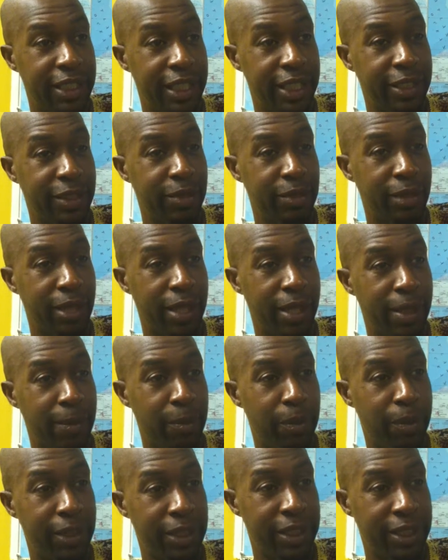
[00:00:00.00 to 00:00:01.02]
States
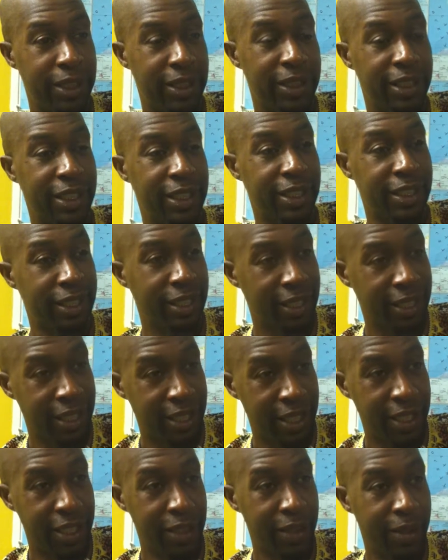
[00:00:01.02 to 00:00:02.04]
prisons,
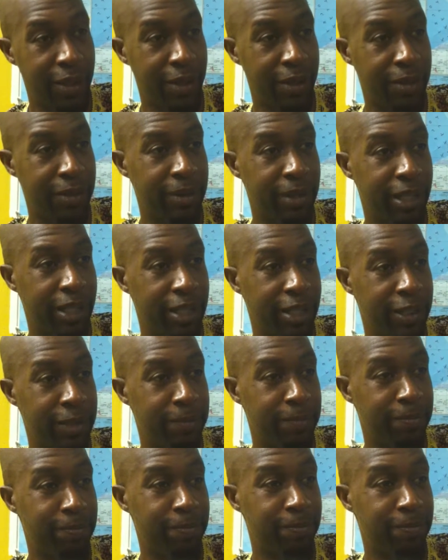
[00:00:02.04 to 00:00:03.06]
and
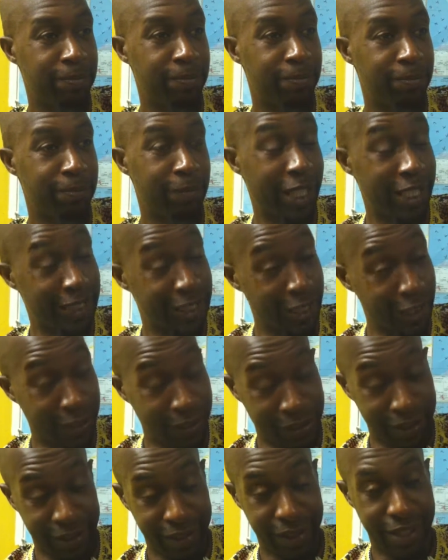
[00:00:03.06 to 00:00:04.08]
based
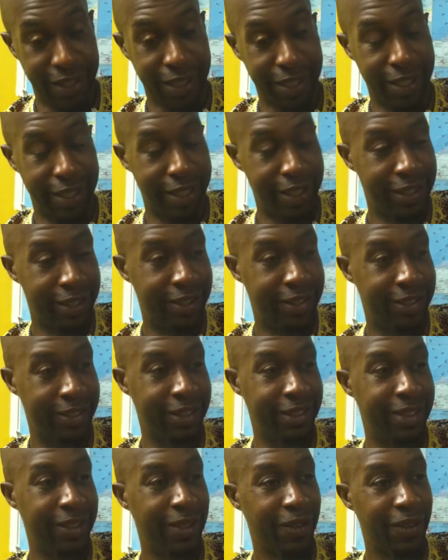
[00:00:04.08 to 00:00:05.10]
on
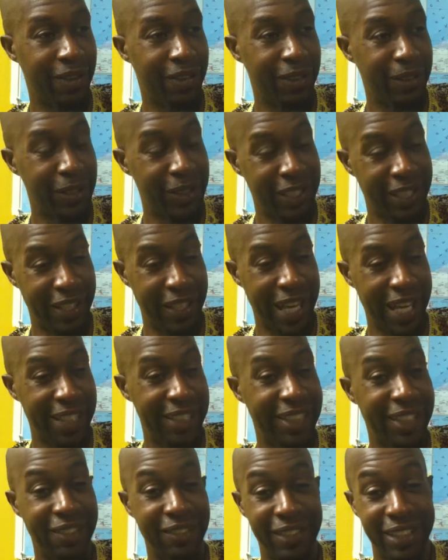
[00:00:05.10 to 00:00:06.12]
revolutionary
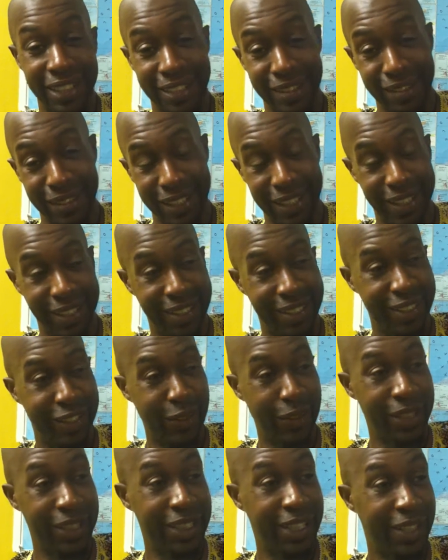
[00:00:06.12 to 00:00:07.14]
activity, the
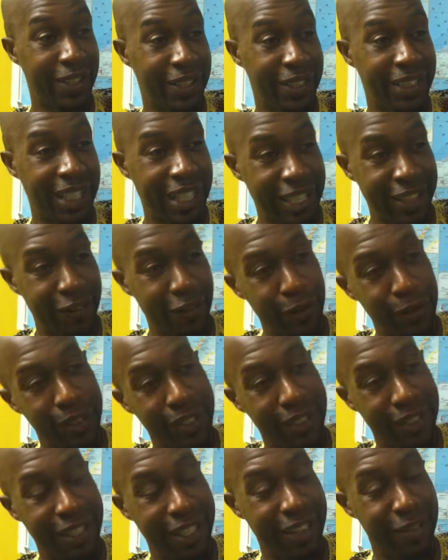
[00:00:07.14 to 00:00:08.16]
Joint Terrorist Task Force
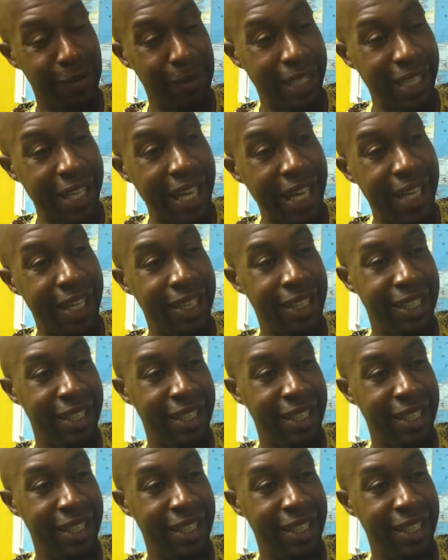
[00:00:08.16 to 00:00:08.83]
of the FBI